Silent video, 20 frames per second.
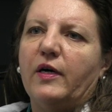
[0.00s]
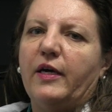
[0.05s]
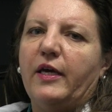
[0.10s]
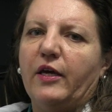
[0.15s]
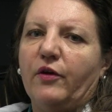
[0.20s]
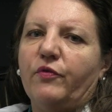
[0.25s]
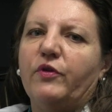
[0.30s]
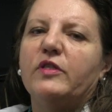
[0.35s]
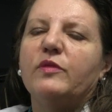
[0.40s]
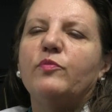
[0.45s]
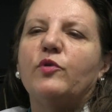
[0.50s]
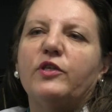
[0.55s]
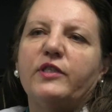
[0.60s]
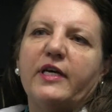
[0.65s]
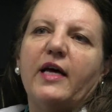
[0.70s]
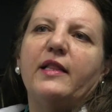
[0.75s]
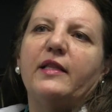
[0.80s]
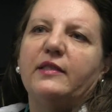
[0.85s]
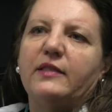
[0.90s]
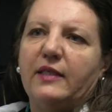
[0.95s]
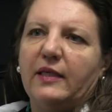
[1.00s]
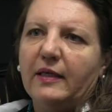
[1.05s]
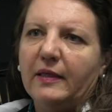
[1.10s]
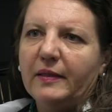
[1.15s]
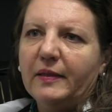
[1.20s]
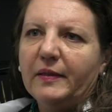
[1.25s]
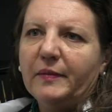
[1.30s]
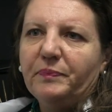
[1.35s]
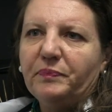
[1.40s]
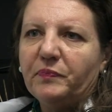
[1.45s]
increased mortality
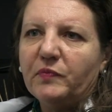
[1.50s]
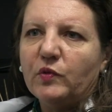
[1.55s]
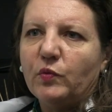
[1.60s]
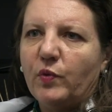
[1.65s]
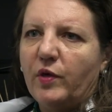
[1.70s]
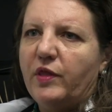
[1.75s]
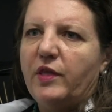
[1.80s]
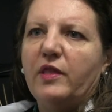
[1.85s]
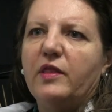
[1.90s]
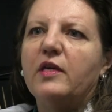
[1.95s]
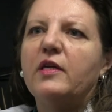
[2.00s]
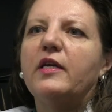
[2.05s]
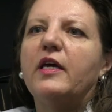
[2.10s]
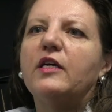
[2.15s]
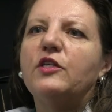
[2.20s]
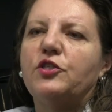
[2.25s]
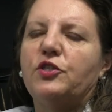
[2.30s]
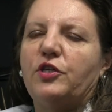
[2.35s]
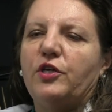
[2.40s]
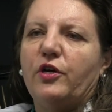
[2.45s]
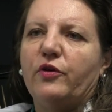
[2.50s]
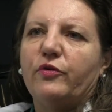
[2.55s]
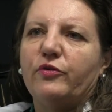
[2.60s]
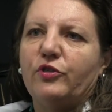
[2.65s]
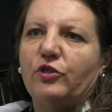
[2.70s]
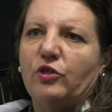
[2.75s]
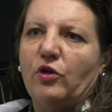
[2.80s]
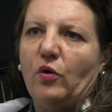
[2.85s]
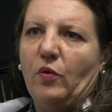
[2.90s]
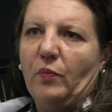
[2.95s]
within the next year
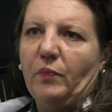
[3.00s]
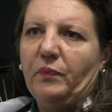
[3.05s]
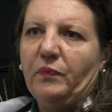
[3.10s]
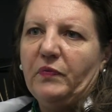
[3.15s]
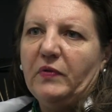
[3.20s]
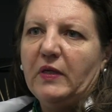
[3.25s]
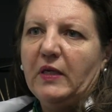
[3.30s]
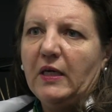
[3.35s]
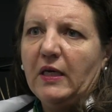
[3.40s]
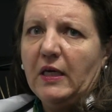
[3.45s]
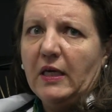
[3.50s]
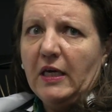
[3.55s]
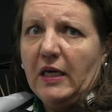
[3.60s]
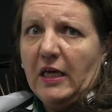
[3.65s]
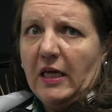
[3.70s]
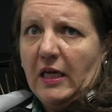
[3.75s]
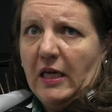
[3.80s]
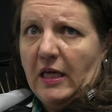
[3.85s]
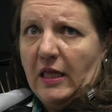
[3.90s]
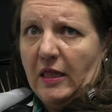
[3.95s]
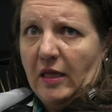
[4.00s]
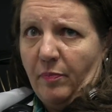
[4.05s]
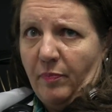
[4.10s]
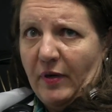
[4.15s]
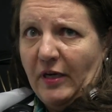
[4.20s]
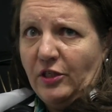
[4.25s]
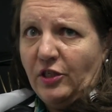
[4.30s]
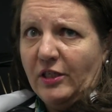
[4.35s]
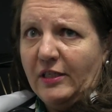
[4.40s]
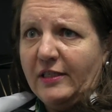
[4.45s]
or so. The
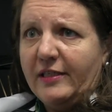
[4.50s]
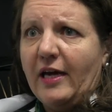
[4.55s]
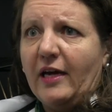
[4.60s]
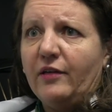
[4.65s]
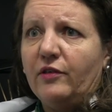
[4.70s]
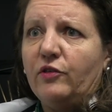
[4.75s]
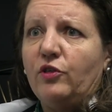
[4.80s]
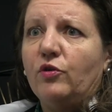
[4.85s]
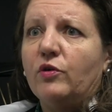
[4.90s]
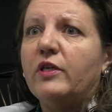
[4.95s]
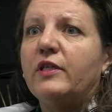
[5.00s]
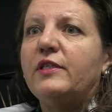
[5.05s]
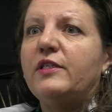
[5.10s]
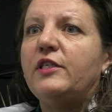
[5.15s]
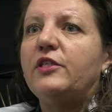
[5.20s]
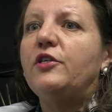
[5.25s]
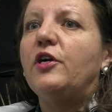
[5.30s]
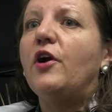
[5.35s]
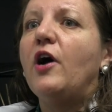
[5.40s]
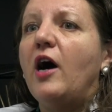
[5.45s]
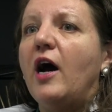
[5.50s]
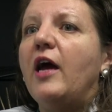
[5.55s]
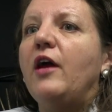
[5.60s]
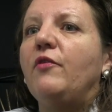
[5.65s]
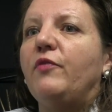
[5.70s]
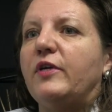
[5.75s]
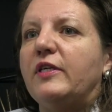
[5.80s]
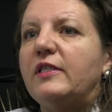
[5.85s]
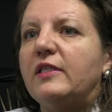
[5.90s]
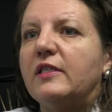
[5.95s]
patients that you consider high
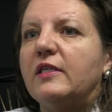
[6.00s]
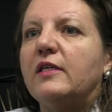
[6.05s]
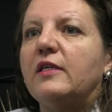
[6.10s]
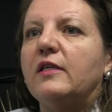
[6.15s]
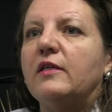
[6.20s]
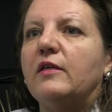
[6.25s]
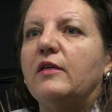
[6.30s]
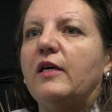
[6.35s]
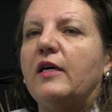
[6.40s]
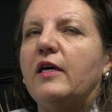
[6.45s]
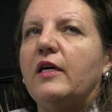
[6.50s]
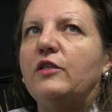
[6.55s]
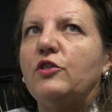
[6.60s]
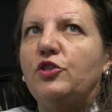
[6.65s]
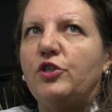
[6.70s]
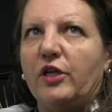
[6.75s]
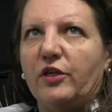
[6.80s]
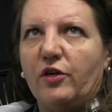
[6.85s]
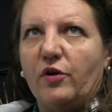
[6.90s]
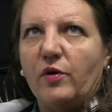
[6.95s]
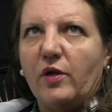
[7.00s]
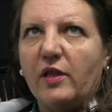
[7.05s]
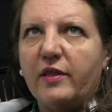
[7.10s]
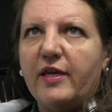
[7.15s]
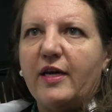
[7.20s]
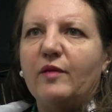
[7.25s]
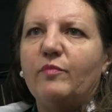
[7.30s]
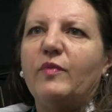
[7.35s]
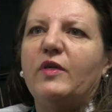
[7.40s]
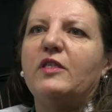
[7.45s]
risk, in general,
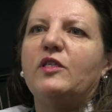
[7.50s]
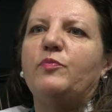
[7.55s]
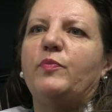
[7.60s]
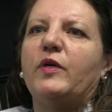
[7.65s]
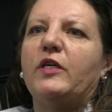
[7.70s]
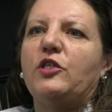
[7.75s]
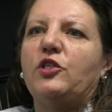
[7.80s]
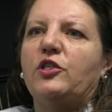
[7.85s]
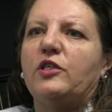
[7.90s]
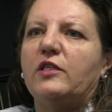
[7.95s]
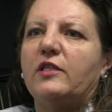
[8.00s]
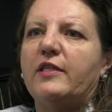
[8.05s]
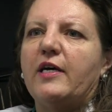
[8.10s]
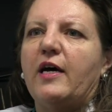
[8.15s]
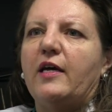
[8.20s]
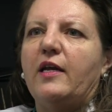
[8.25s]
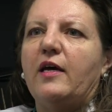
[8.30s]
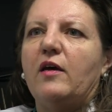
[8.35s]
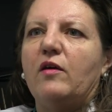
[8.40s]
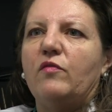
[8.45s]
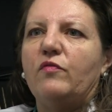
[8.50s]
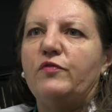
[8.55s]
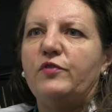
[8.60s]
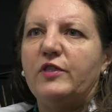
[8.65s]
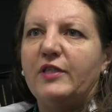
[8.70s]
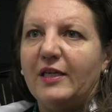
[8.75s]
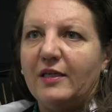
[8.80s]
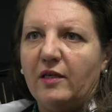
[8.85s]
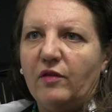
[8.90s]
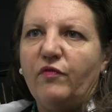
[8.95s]
that means patients that have
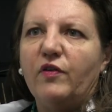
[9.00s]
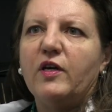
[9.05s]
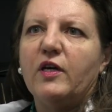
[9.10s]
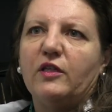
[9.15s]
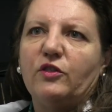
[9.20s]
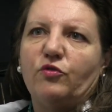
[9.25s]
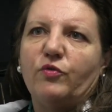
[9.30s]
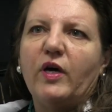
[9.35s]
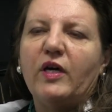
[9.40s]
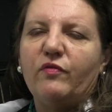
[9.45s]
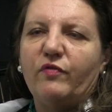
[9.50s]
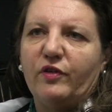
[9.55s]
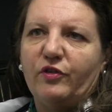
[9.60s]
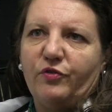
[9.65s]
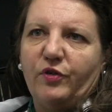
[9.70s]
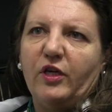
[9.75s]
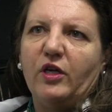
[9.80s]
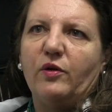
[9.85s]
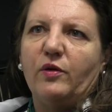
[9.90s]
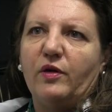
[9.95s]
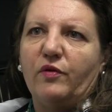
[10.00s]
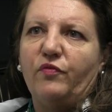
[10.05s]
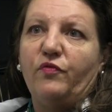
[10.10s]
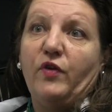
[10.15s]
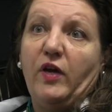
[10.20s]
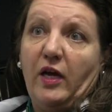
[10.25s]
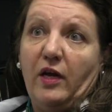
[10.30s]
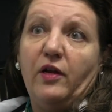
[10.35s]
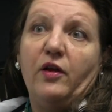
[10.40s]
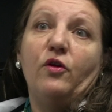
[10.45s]
significant right ventricular
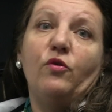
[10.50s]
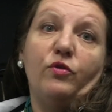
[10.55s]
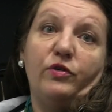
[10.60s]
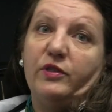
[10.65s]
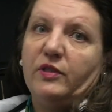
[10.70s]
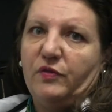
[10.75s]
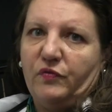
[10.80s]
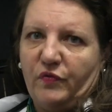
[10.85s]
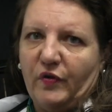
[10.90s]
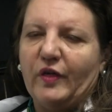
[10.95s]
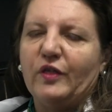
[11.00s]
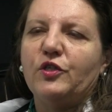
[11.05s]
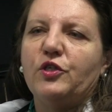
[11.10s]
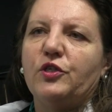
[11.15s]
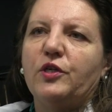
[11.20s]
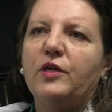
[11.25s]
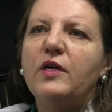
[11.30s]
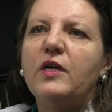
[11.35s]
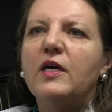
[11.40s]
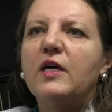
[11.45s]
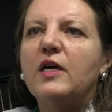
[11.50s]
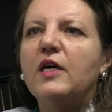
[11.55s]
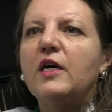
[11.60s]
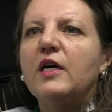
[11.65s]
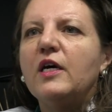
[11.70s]
failure or dysfunction.